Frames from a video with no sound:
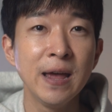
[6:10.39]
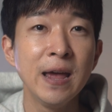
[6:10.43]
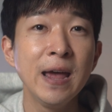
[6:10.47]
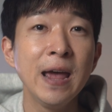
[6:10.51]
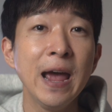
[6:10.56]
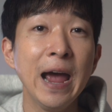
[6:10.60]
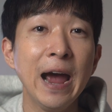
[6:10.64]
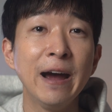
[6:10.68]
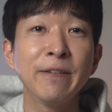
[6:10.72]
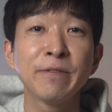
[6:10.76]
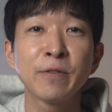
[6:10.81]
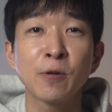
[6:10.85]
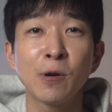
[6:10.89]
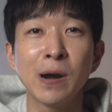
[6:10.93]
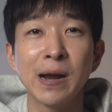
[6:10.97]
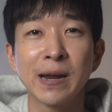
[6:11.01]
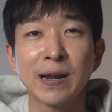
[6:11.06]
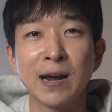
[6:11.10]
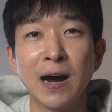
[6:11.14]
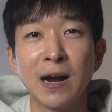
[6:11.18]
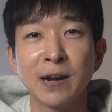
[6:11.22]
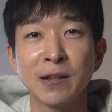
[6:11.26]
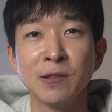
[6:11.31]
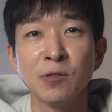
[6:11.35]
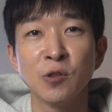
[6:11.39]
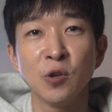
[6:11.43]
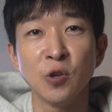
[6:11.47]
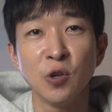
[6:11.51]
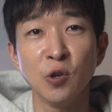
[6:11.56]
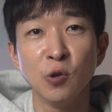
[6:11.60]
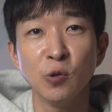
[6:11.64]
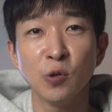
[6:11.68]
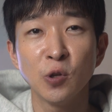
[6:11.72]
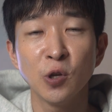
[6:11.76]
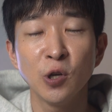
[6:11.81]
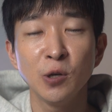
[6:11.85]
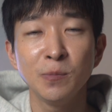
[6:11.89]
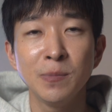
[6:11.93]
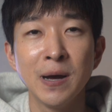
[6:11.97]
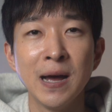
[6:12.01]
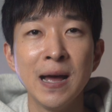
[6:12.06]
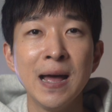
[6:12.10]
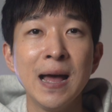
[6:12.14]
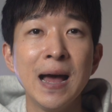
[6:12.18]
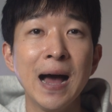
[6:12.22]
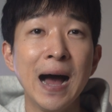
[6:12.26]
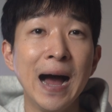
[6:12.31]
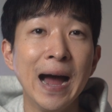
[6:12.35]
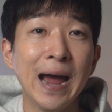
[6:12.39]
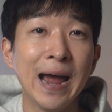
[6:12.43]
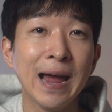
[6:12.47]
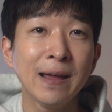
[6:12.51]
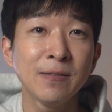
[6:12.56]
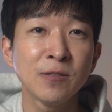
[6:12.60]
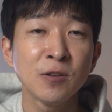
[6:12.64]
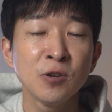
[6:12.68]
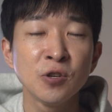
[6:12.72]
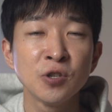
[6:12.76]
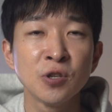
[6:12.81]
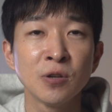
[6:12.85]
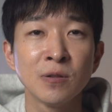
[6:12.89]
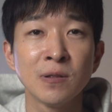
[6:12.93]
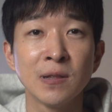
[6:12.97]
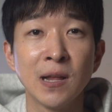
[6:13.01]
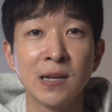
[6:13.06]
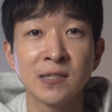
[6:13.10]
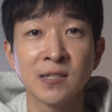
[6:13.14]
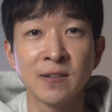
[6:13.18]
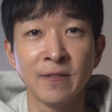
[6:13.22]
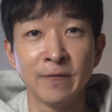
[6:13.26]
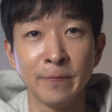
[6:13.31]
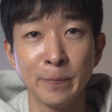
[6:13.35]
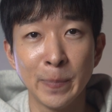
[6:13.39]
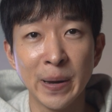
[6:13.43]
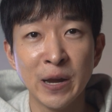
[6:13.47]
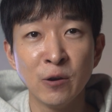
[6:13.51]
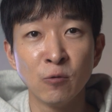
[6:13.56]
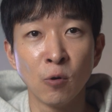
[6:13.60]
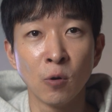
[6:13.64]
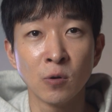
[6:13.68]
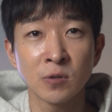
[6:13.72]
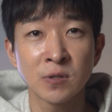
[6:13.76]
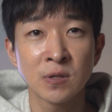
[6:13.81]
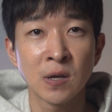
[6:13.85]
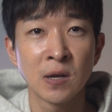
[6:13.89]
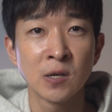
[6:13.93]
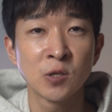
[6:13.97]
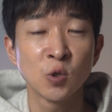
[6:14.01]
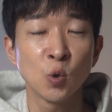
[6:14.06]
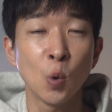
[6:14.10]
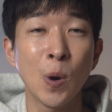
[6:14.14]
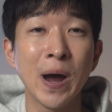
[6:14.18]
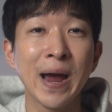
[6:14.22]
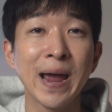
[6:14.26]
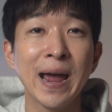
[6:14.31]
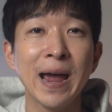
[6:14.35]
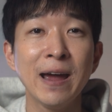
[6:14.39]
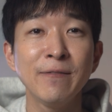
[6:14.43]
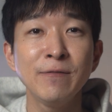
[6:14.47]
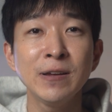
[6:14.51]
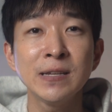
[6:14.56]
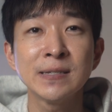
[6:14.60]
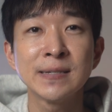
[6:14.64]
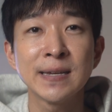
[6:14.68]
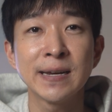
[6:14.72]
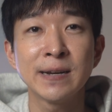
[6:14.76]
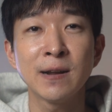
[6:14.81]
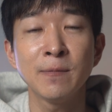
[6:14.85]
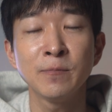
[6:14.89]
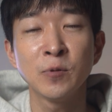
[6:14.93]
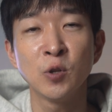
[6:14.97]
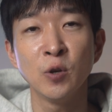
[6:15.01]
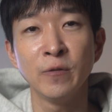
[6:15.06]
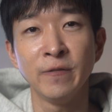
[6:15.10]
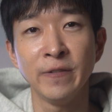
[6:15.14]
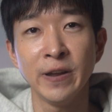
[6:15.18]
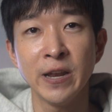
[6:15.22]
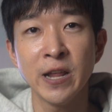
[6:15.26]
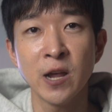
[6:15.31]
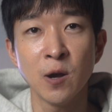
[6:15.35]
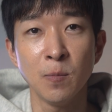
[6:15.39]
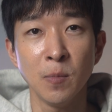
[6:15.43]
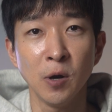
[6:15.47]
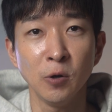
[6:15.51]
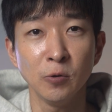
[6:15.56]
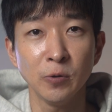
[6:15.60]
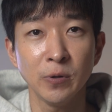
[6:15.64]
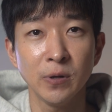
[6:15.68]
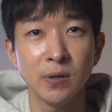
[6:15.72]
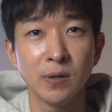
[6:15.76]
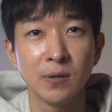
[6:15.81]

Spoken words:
After I got into YouTube, I had to shoot lots of B-rolls, so I have it set up to video mode.